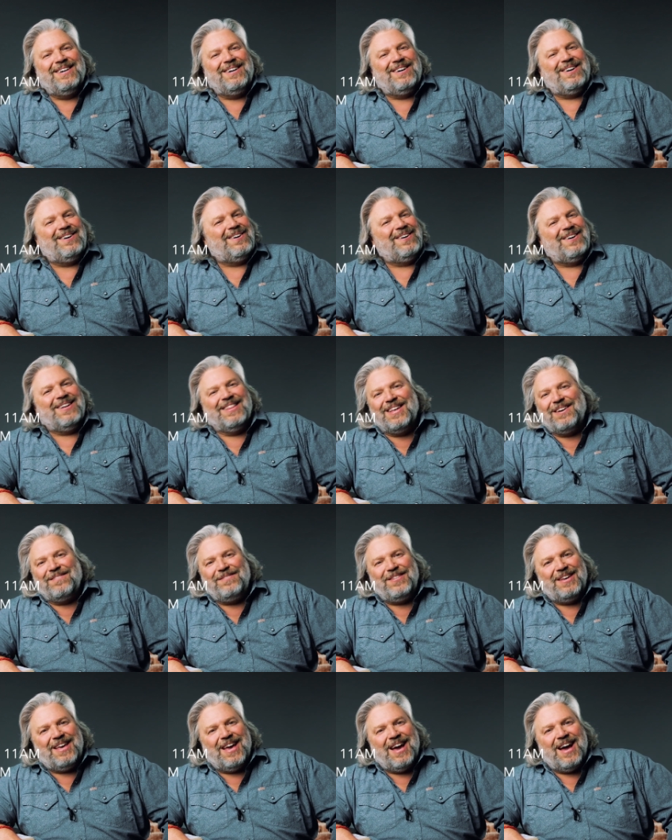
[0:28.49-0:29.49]
Oh, I
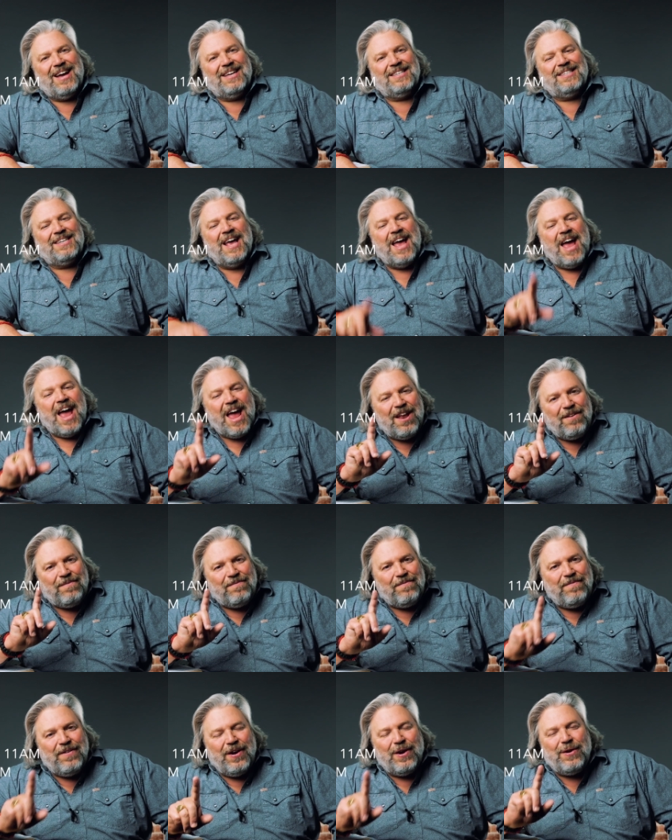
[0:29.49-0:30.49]
love you guys. And
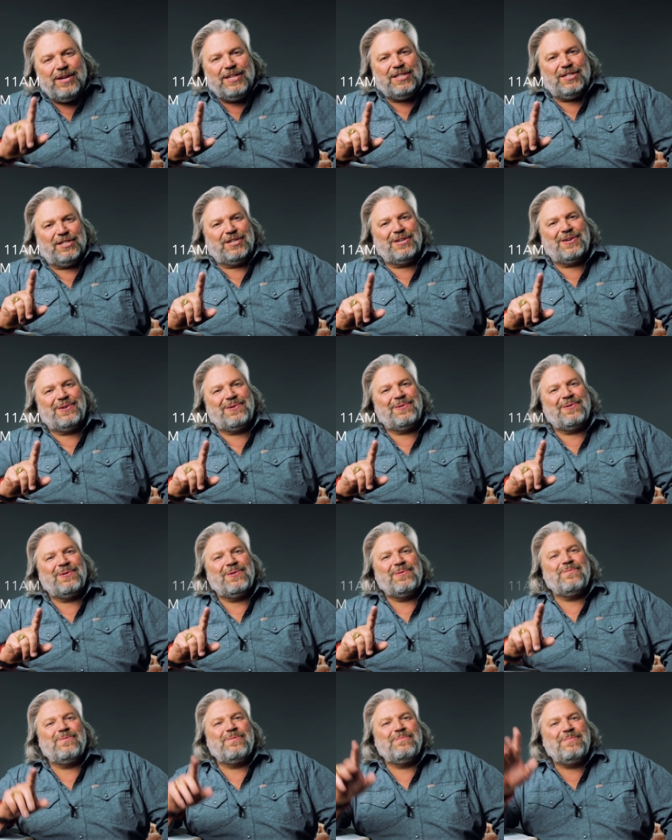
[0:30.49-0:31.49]
very soon,
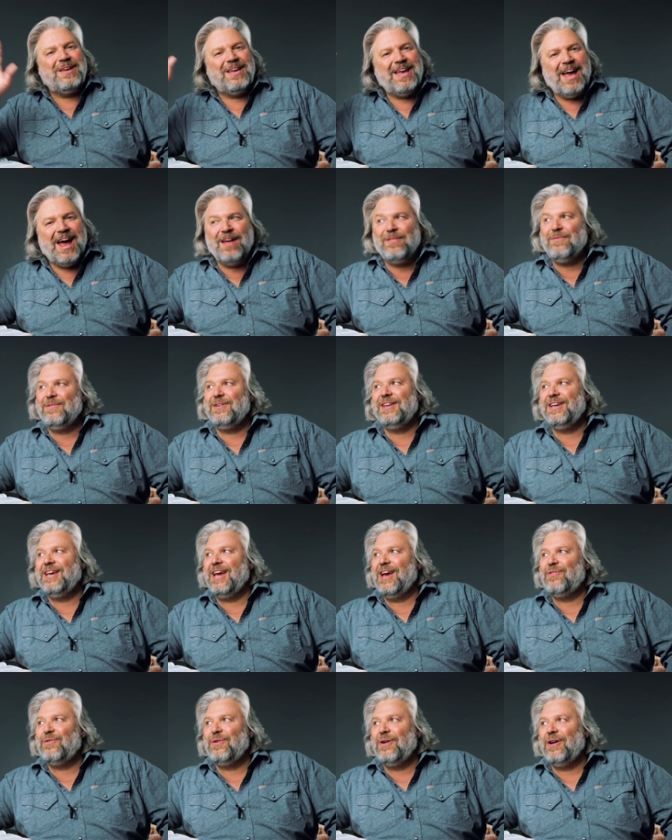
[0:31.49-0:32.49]
we'll be gathering
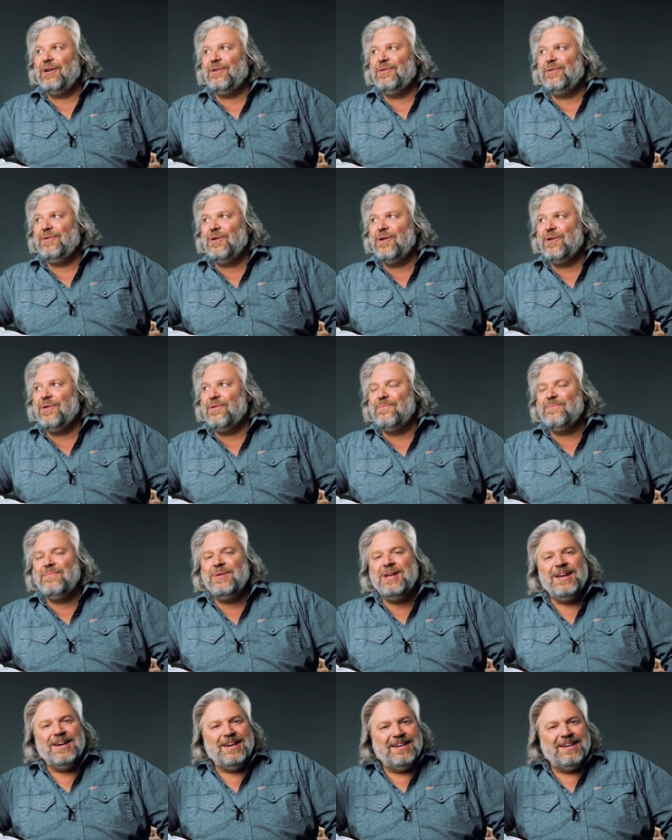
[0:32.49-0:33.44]
together at our new home.